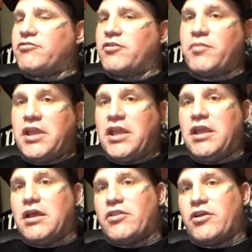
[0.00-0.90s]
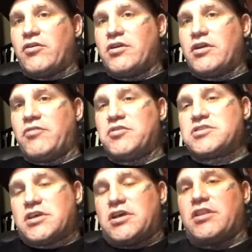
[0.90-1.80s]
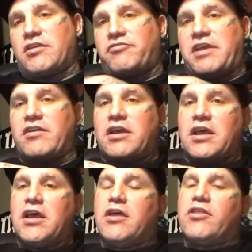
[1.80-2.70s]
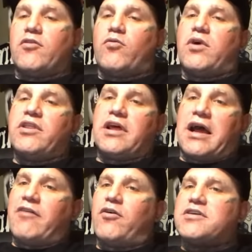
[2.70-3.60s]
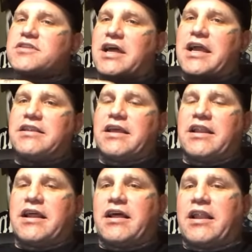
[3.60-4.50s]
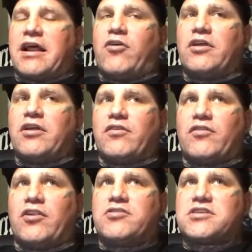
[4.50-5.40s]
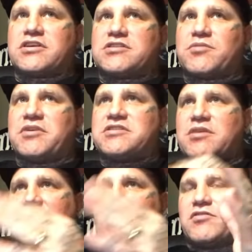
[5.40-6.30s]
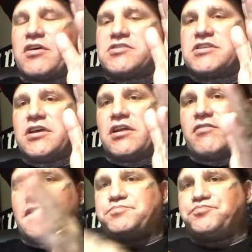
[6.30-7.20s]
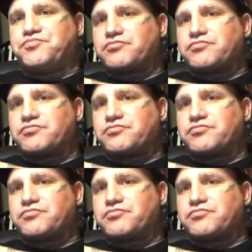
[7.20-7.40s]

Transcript: For me, it was the one that I always liked, and I only noticed it because somebody sent me a still of it.